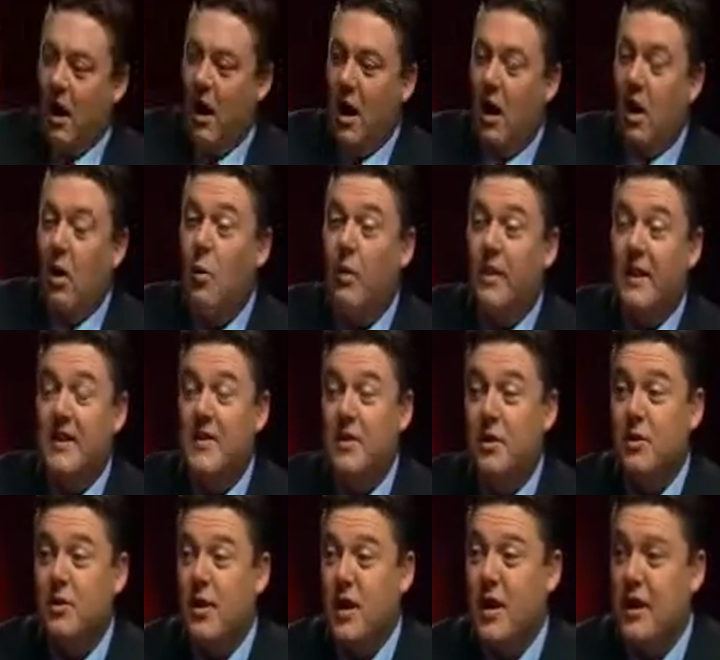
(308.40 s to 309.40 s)
Oh, well, that's a
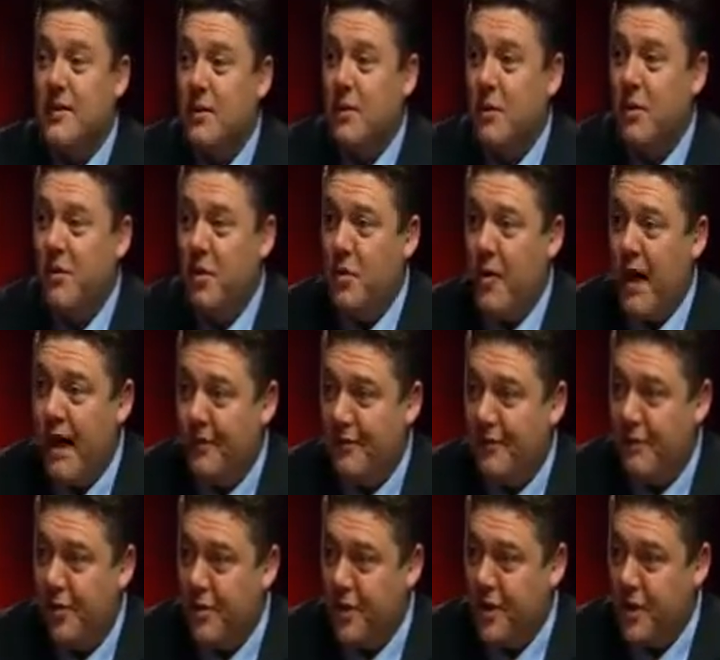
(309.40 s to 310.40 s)
good thing. So if you had a
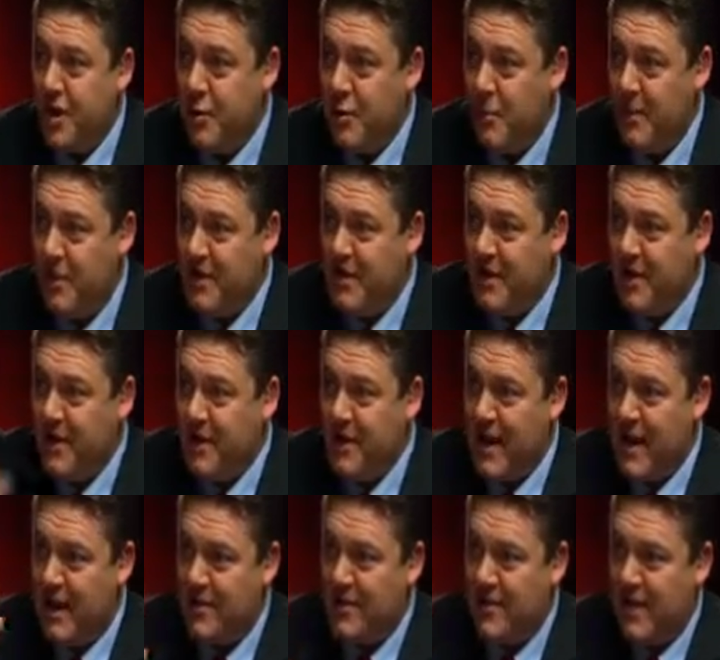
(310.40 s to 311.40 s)
phone and you were busy
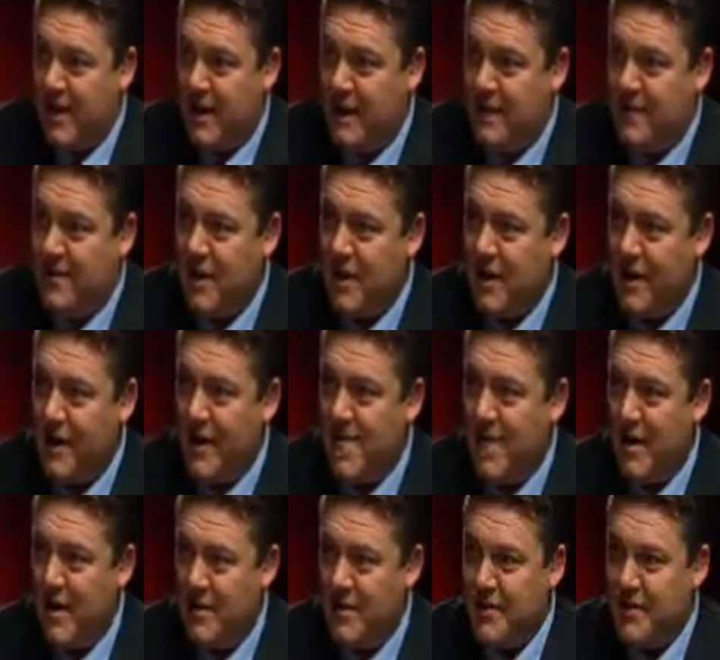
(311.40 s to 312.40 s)
texting and sending
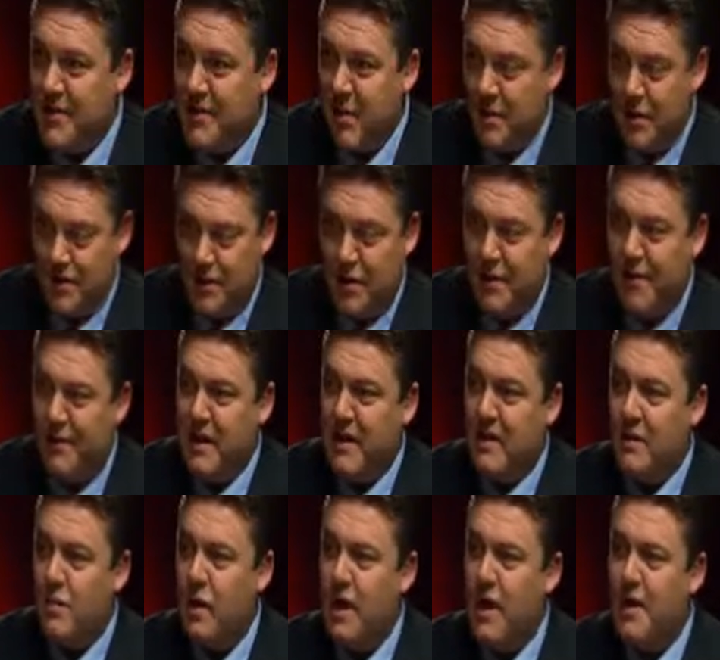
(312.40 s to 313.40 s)
emails and surfing
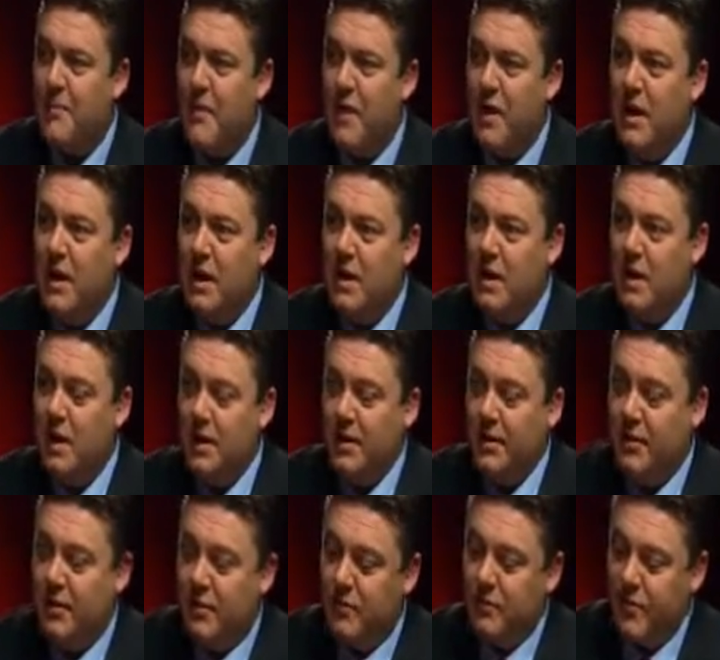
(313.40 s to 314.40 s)
the web,
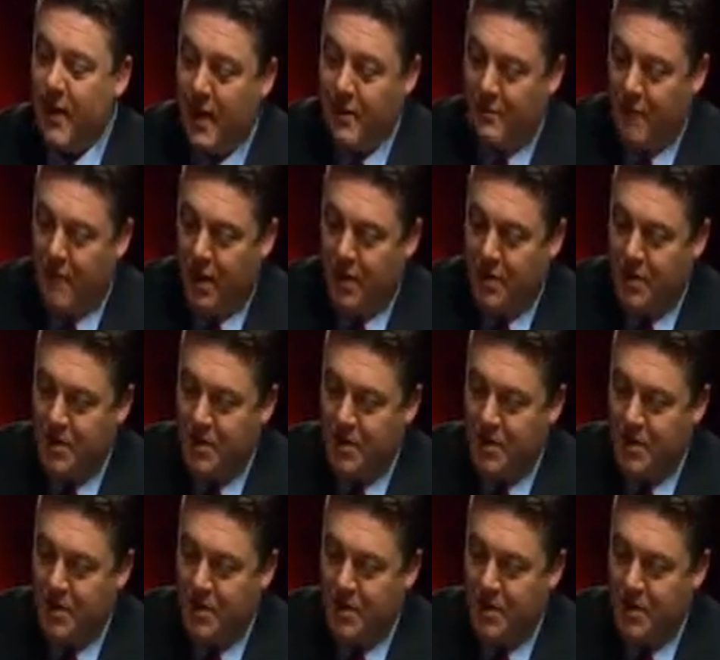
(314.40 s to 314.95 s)
that number